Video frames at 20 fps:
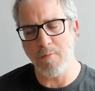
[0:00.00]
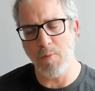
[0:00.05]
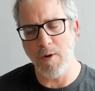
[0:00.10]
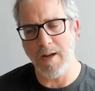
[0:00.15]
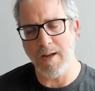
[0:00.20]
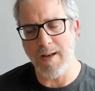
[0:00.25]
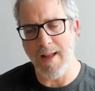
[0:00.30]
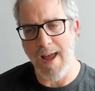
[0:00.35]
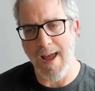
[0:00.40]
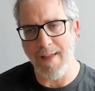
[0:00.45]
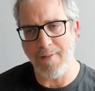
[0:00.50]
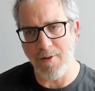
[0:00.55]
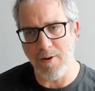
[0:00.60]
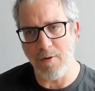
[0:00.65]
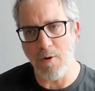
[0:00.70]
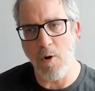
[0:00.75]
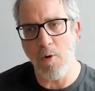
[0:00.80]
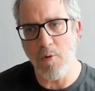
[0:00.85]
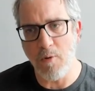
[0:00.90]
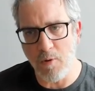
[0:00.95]
we can add
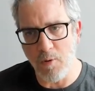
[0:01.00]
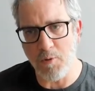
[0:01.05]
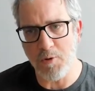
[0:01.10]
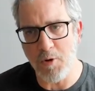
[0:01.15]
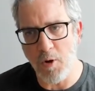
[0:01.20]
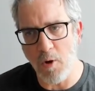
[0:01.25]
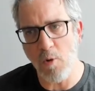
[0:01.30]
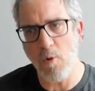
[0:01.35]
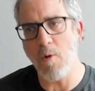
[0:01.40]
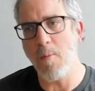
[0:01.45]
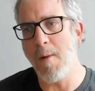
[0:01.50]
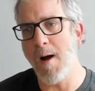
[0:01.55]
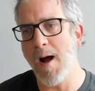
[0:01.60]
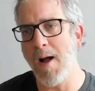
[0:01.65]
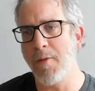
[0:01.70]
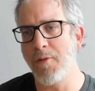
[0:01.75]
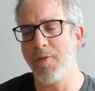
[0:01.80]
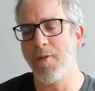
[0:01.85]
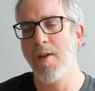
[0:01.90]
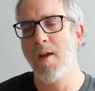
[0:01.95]
our own console
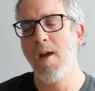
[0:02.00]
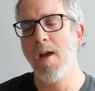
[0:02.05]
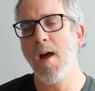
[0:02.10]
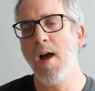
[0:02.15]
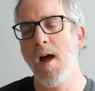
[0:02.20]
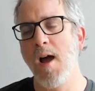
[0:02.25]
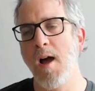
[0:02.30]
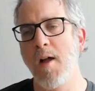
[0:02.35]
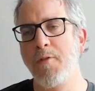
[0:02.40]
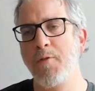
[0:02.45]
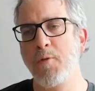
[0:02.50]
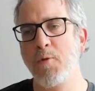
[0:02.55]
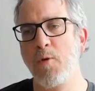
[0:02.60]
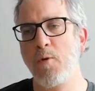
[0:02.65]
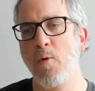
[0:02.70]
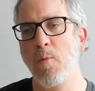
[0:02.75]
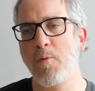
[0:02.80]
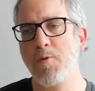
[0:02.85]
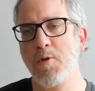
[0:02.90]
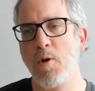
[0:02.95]
command to the
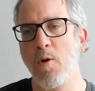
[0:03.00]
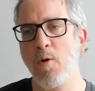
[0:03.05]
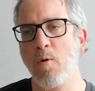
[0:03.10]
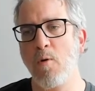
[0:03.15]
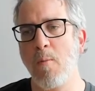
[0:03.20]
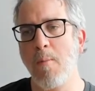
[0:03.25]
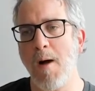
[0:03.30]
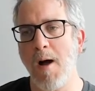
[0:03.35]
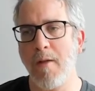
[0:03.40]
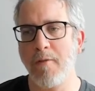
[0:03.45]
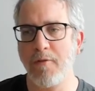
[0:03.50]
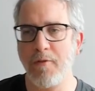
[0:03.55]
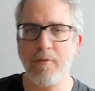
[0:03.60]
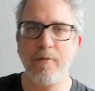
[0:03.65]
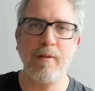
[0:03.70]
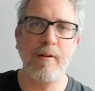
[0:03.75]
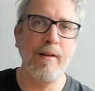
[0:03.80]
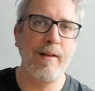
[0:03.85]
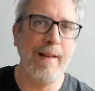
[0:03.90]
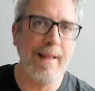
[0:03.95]
console command
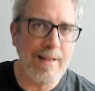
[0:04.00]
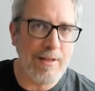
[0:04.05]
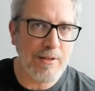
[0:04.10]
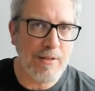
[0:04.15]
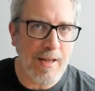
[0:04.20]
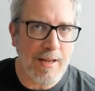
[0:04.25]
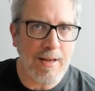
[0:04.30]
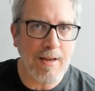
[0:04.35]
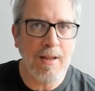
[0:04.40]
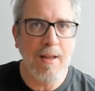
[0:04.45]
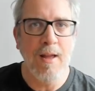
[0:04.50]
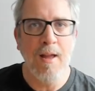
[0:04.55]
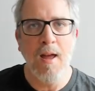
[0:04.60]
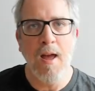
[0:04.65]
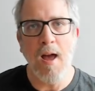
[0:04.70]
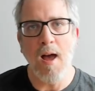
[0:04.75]
listing.